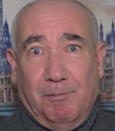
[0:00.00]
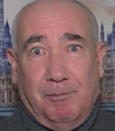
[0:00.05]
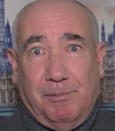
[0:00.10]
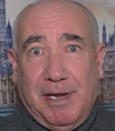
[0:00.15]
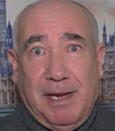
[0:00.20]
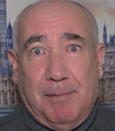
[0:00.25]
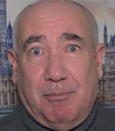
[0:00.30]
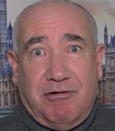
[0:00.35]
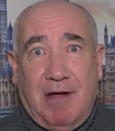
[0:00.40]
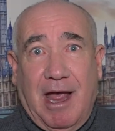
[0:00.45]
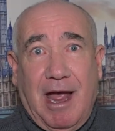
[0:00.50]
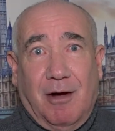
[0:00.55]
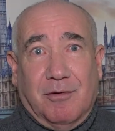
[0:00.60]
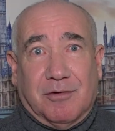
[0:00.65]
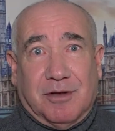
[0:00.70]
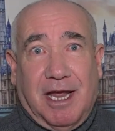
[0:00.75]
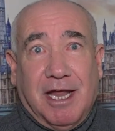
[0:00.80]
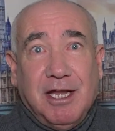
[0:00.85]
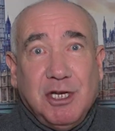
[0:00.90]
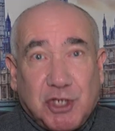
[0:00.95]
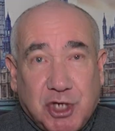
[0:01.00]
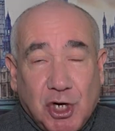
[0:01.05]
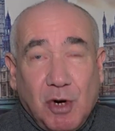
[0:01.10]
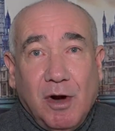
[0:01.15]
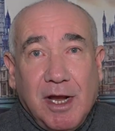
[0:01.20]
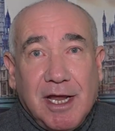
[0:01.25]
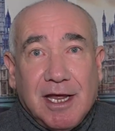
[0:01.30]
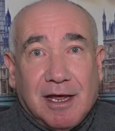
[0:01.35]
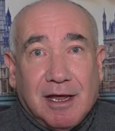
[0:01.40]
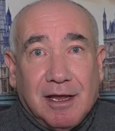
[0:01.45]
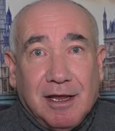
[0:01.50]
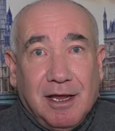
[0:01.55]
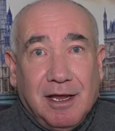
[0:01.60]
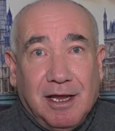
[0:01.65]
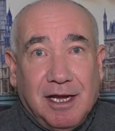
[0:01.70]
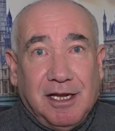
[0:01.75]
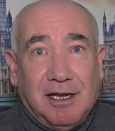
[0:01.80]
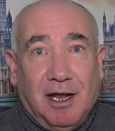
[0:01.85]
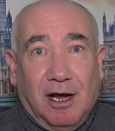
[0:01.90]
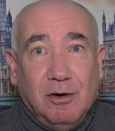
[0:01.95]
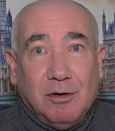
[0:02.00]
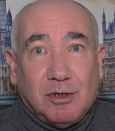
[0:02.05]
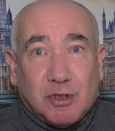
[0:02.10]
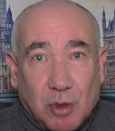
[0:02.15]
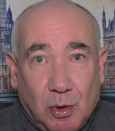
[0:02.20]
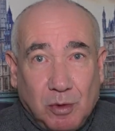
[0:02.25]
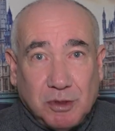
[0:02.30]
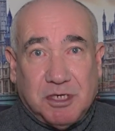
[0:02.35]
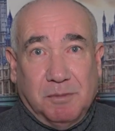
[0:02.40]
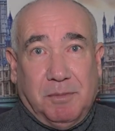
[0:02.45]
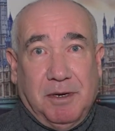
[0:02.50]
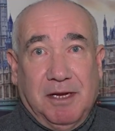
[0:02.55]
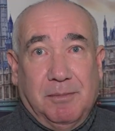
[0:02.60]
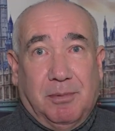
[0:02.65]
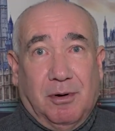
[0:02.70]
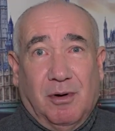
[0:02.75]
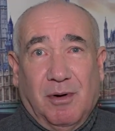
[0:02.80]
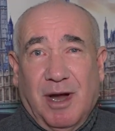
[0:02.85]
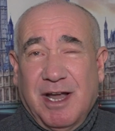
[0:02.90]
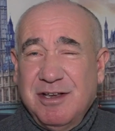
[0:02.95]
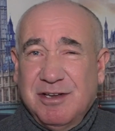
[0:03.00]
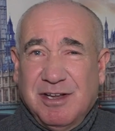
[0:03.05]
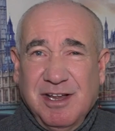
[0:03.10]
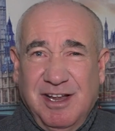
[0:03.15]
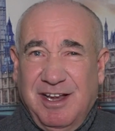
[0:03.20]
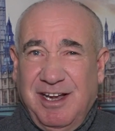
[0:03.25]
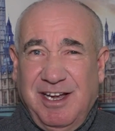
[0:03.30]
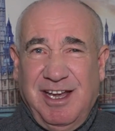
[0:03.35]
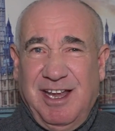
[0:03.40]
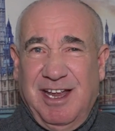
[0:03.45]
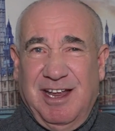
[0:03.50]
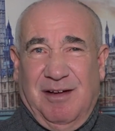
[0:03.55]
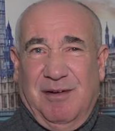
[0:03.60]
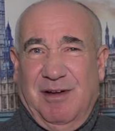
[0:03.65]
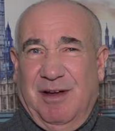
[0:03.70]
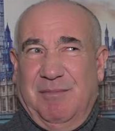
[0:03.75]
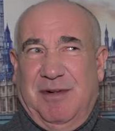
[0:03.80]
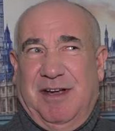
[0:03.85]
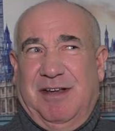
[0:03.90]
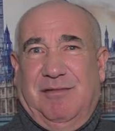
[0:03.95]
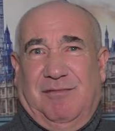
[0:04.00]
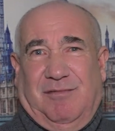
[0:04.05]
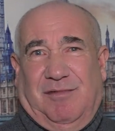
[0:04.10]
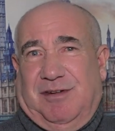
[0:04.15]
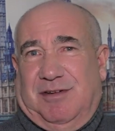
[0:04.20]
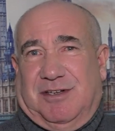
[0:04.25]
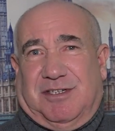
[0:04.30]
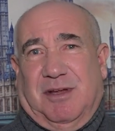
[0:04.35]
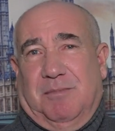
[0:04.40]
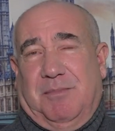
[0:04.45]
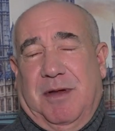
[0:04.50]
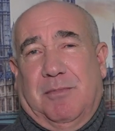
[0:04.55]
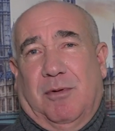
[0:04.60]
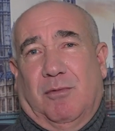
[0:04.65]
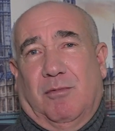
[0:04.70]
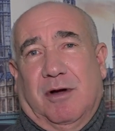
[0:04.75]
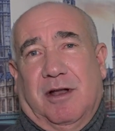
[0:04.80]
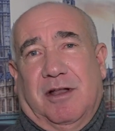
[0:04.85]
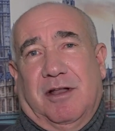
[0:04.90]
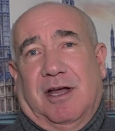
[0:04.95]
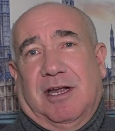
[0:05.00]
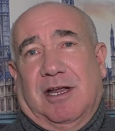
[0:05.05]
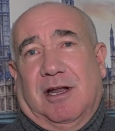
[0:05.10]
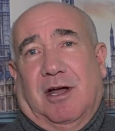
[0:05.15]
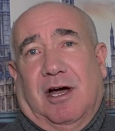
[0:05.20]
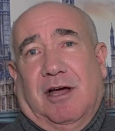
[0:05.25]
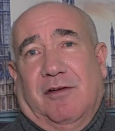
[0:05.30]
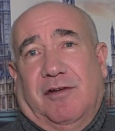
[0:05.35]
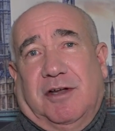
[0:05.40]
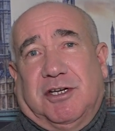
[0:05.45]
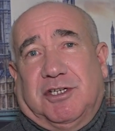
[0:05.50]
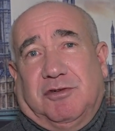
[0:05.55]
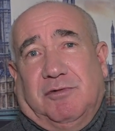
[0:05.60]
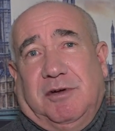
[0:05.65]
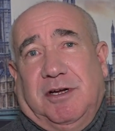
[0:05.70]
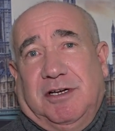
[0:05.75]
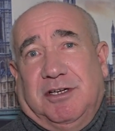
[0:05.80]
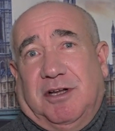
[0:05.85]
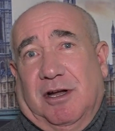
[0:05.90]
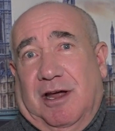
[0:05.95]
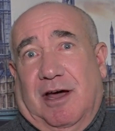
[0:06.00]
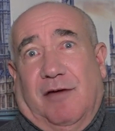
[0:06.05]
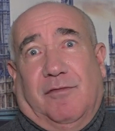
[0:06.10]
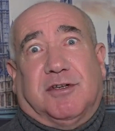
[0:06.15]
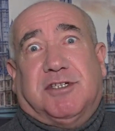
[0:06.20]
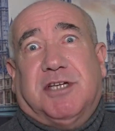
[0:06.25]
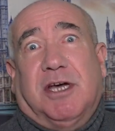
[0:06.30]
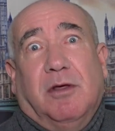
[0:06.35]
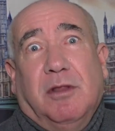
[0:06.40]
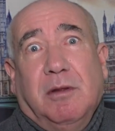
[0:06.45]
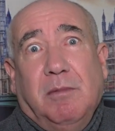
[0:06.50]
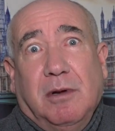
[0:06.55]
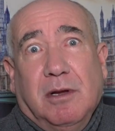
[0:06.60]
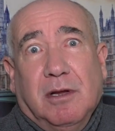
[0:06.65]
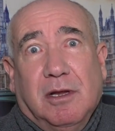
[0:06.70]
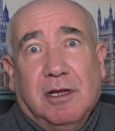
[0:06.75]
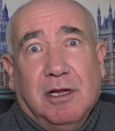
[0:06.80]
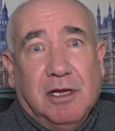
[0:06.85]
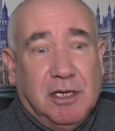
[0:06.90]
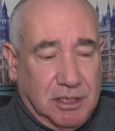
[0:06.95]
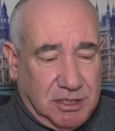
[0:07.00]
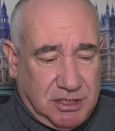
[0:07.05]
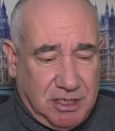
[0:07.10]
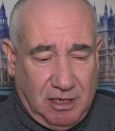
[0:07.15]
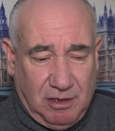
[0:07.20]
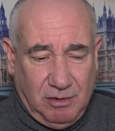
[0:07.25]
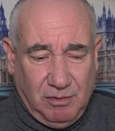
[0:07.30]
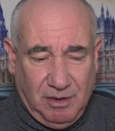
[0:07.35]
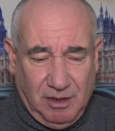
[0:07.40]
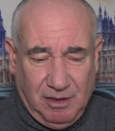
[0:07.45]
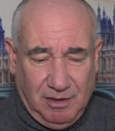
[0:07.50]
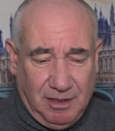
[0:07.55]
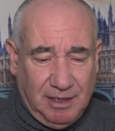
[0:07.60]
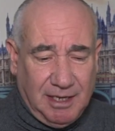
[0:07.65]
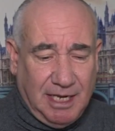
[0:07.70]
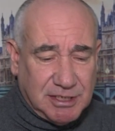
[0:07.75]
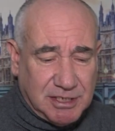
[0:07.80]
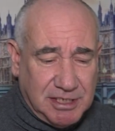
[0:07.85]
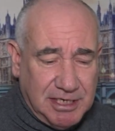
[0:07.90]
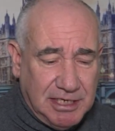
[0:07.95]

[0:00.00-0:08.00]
be proud, enjoy it, talk to people, and some people want to know your life history, you don't have to tell them. So that's